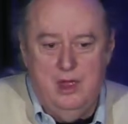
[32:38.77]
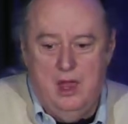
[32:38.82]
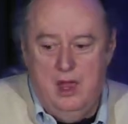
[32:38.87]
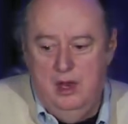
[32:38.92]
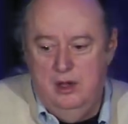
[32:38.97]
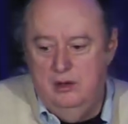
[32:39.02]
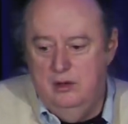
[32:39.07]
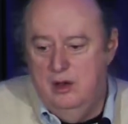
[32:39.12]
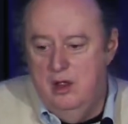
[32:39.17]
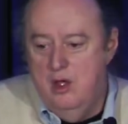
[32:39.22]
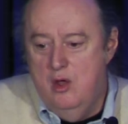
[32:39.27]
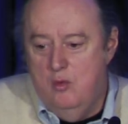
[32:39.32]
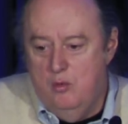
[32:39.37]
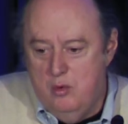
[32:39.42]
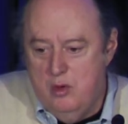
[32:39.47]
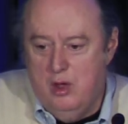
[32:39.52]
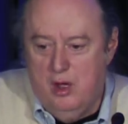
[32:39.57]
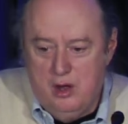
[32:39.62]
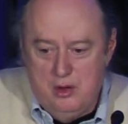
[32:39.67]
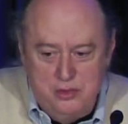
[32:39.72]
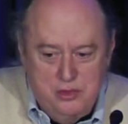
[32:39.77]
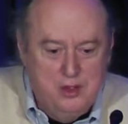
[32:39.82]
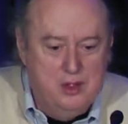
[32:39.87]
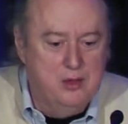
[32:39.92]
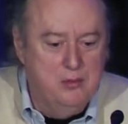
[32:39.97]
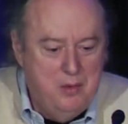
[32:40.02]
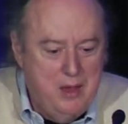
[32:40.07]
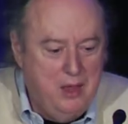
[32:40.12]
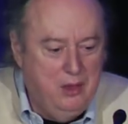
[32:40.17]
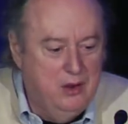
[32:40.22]
and we ought to think
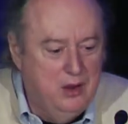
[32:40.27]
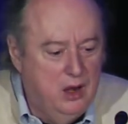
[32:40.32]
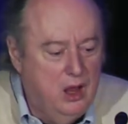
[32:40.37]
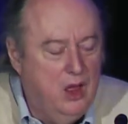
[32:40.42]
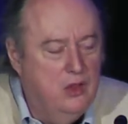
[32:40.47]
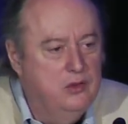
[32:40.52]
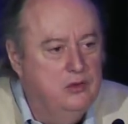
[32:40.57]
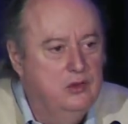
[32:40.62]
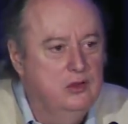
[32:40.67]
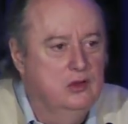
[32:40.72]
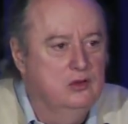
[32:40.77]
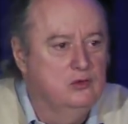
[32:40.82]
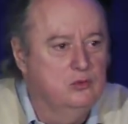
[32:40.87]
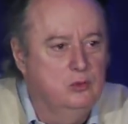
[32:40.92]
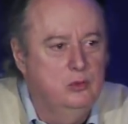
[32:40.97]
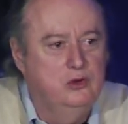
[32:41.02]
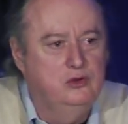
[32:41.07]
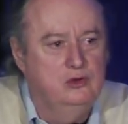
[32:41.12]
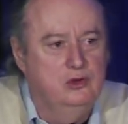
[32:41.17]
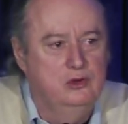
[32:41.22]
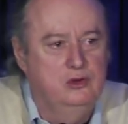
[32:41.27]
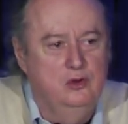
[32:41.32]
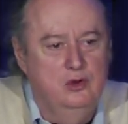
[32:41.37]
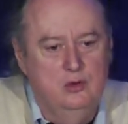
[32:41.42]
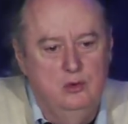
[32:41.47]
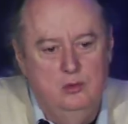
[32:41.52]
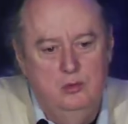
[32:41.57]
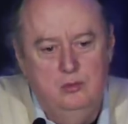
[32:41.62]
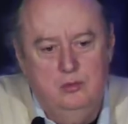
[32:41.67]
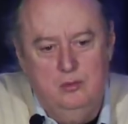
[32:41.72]
about other things we should
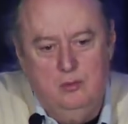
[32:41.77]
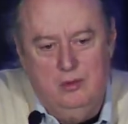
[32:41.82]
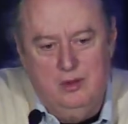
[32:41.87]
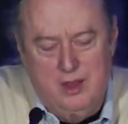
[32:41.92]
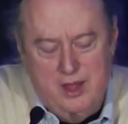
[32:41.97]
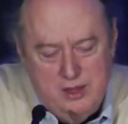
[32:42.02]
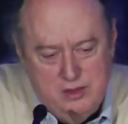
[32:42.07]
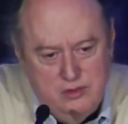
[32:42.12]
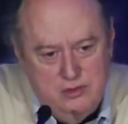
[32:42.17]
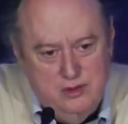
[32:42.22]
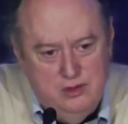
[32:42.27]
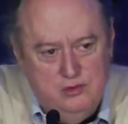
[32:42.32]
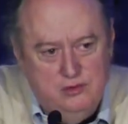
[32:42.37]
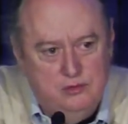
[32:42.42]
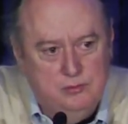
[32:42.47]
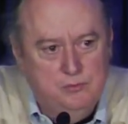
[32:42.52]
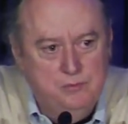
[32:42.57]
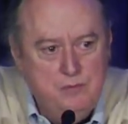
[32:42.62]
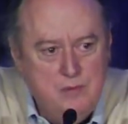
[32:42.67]
do like this.